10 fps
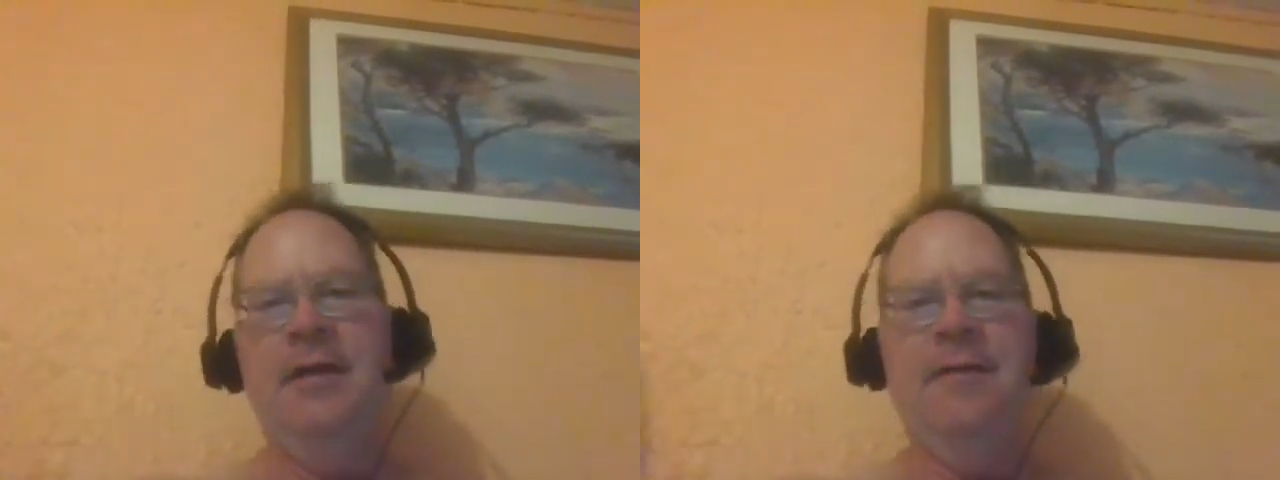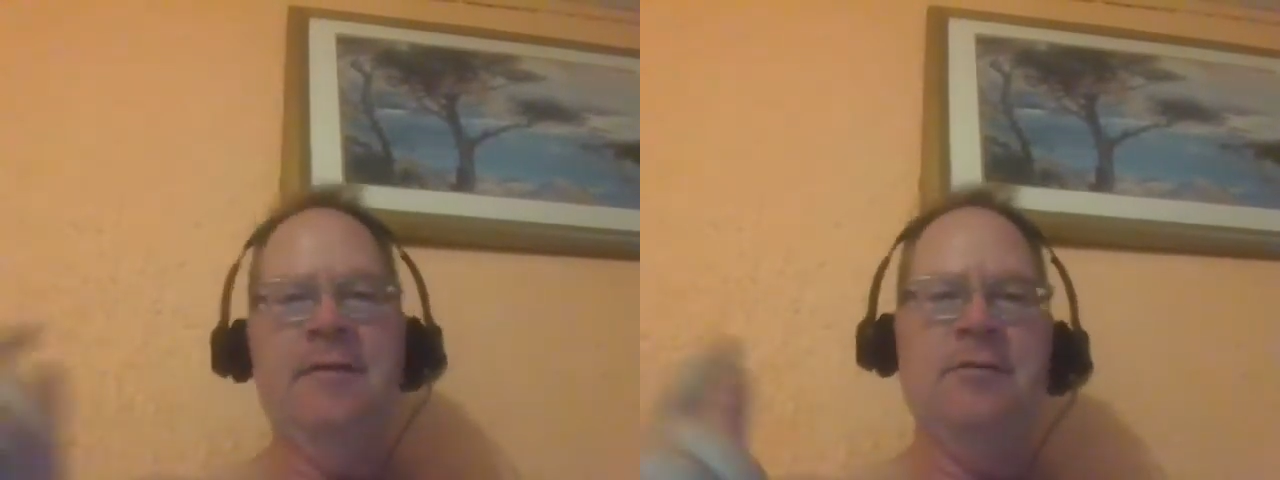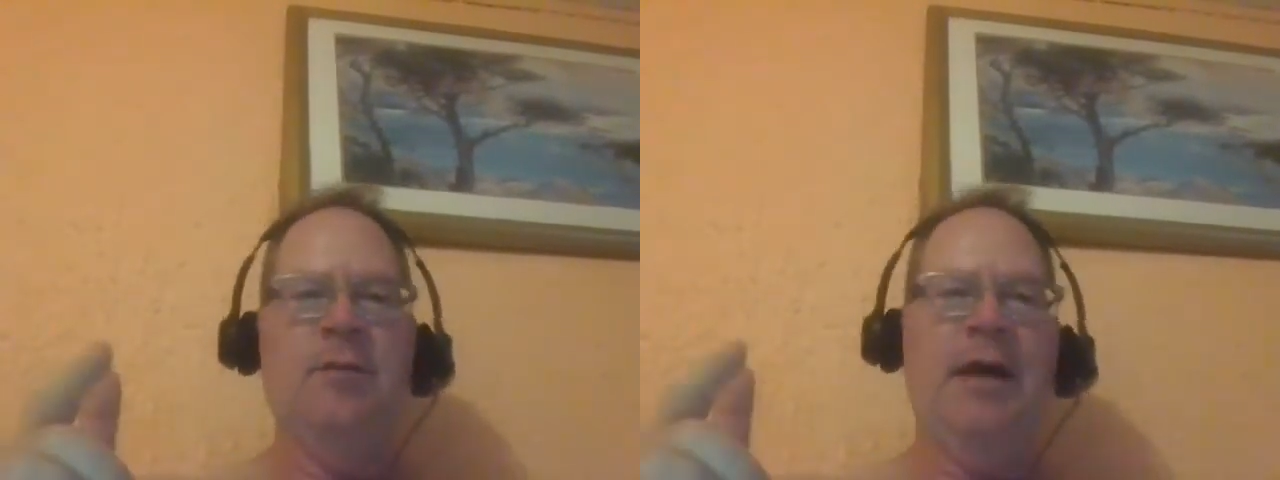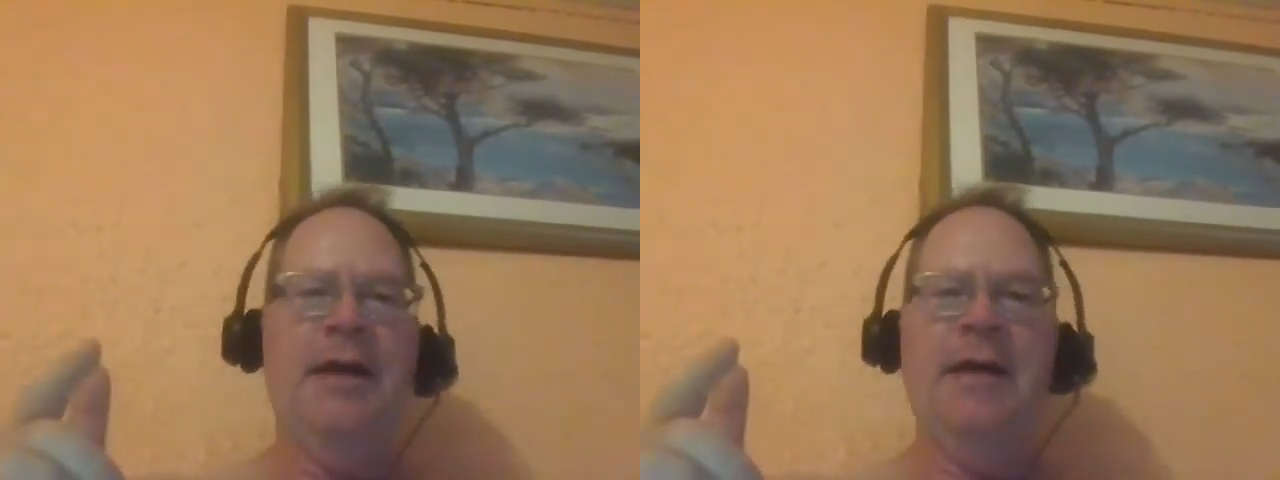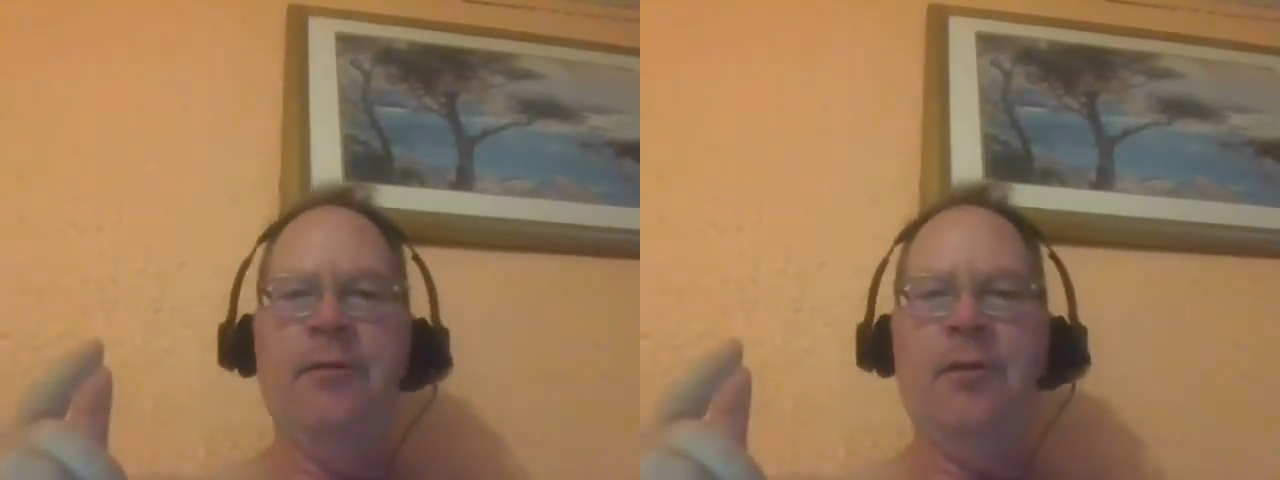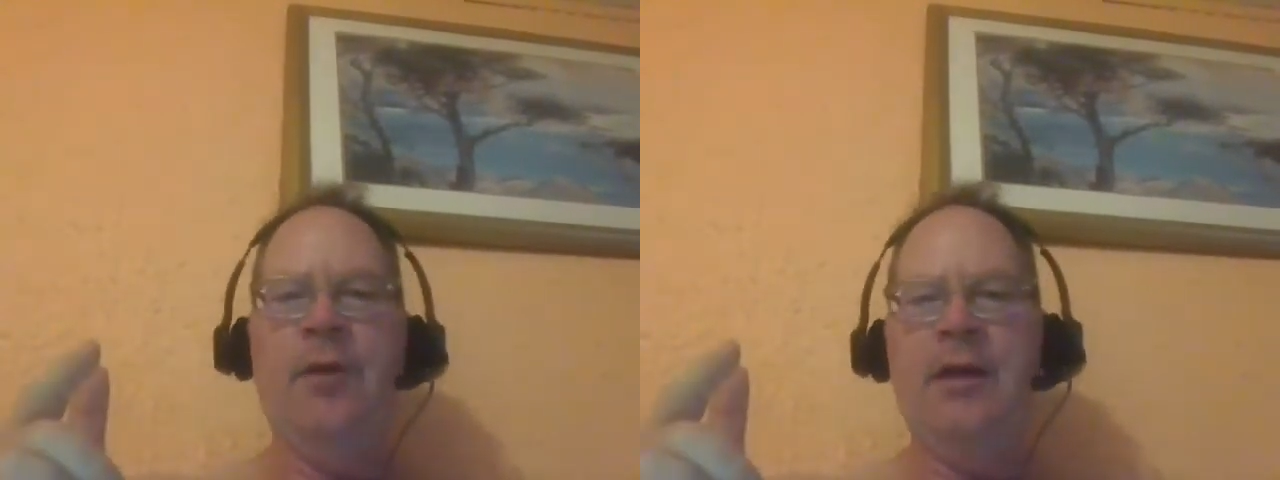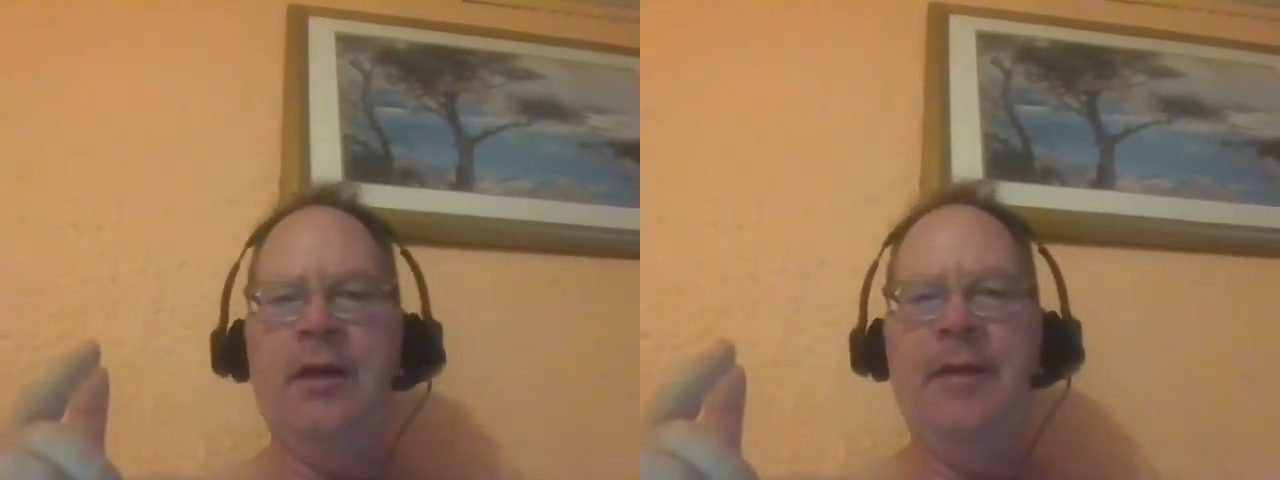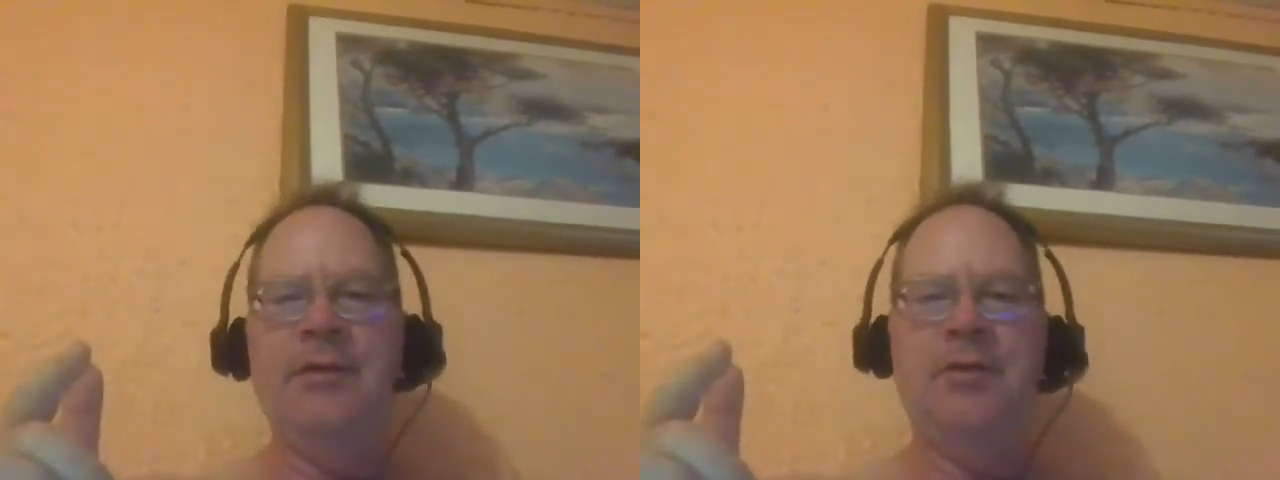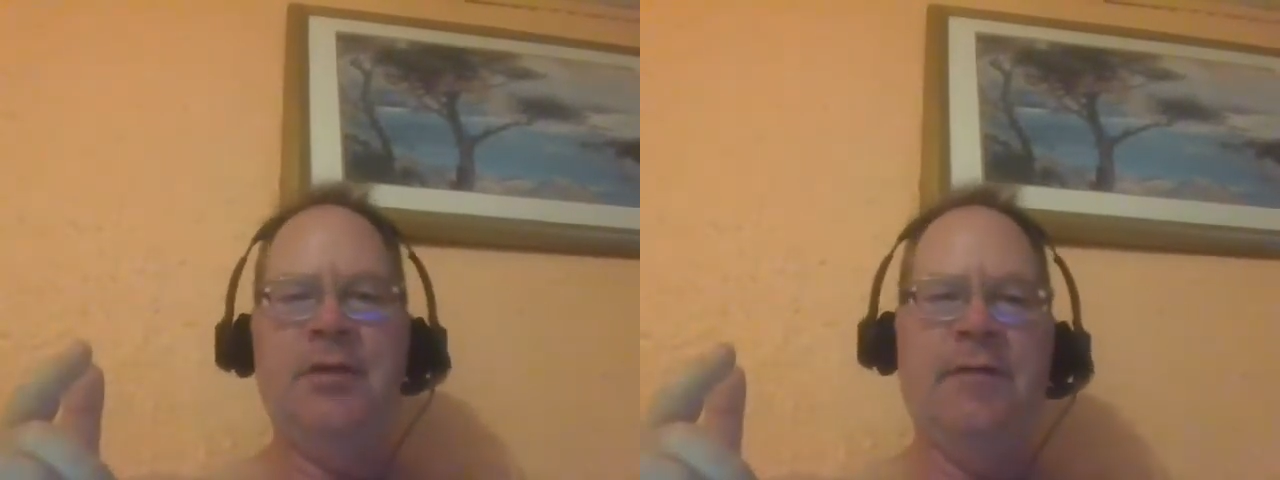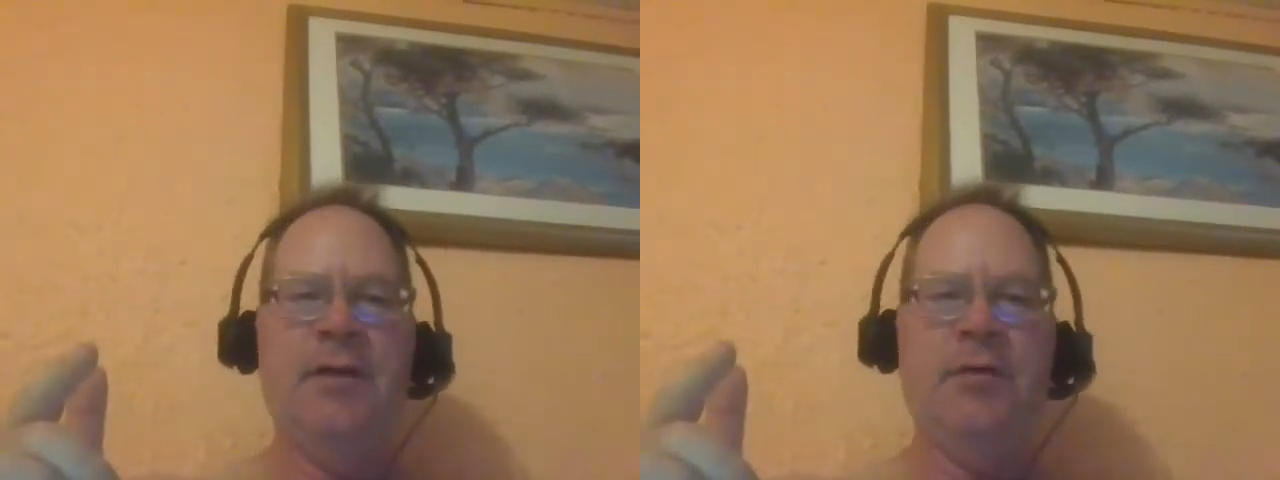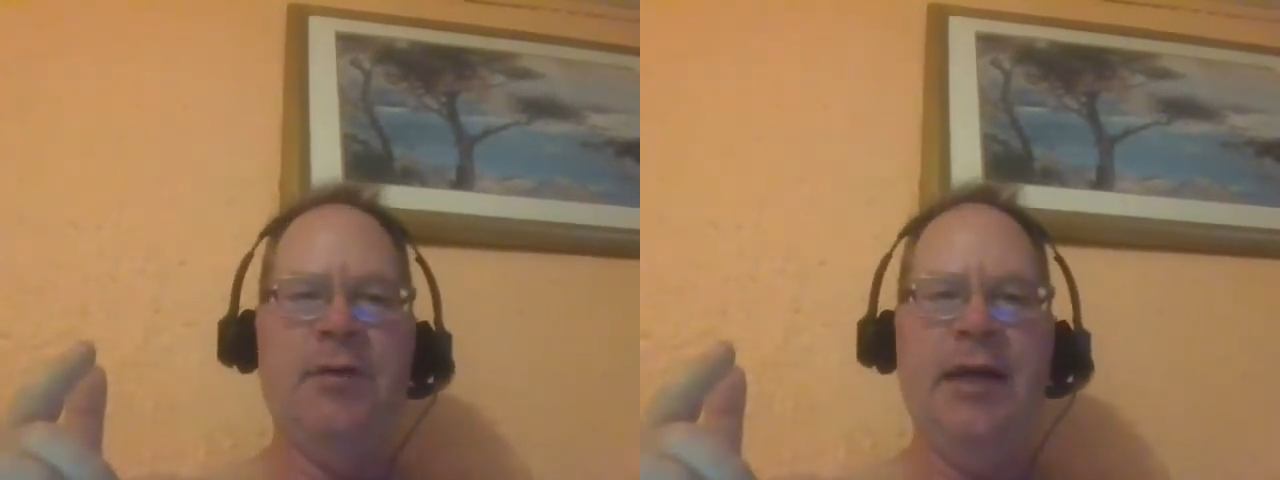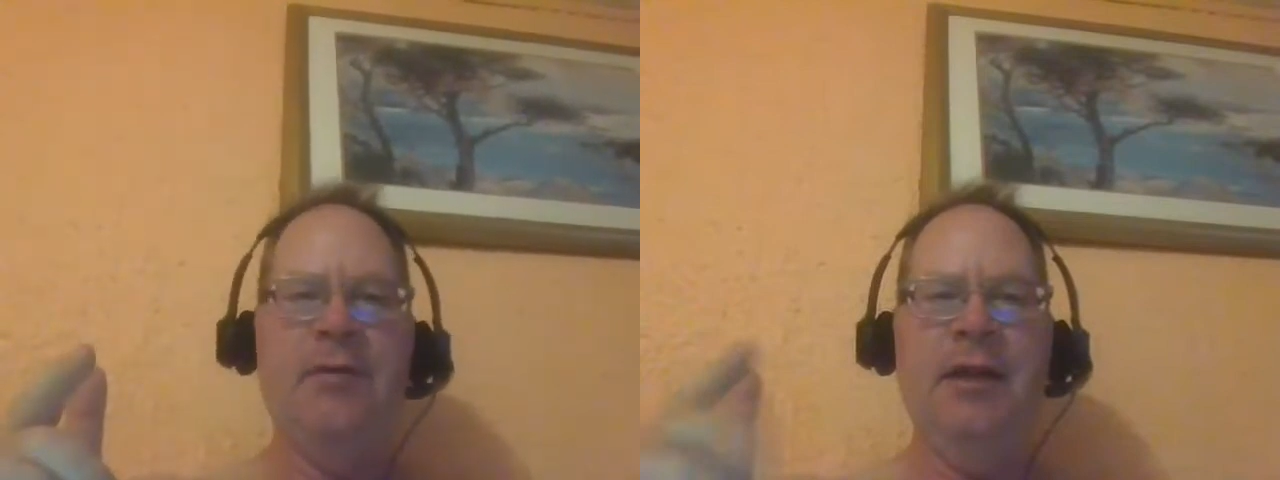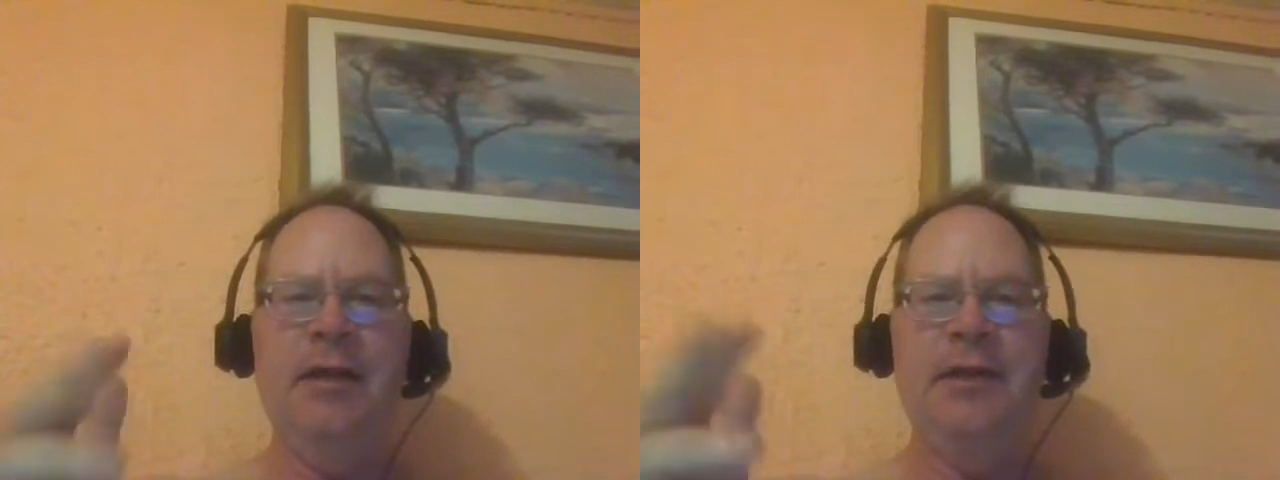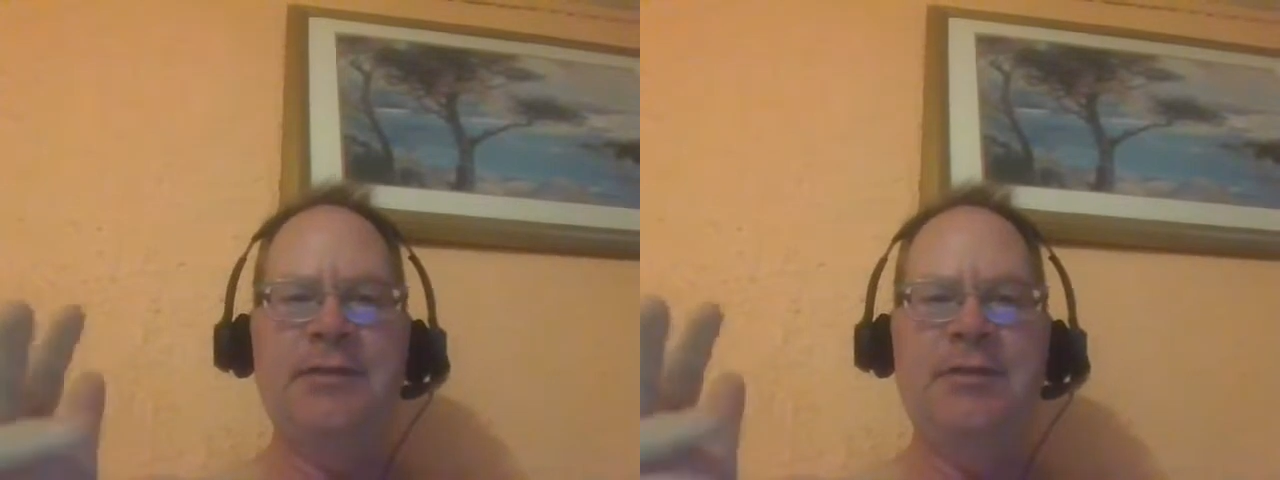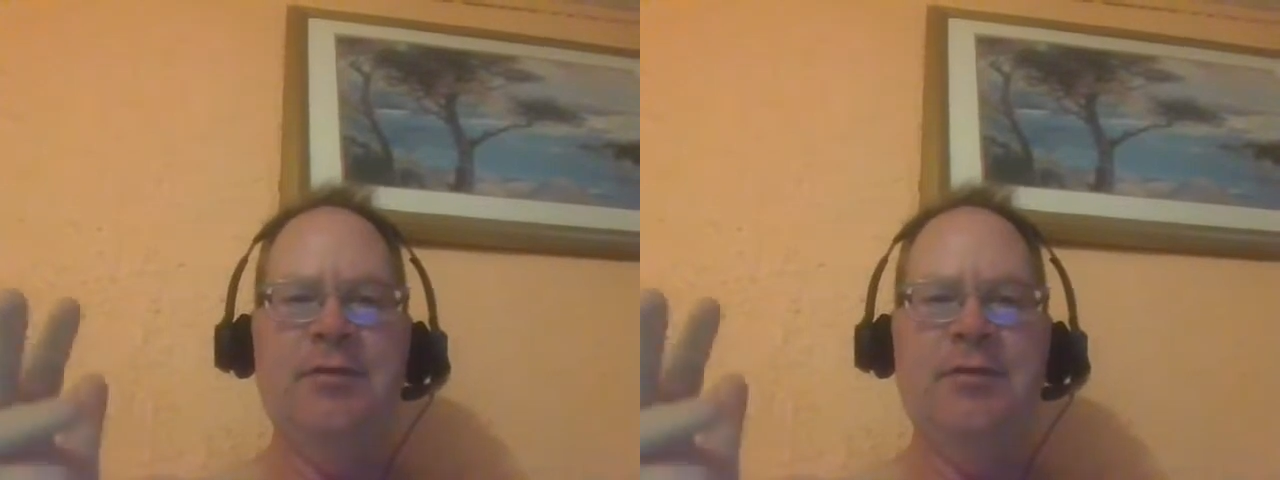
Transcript: This is why I never would recommend you travel on Greyhound unless you're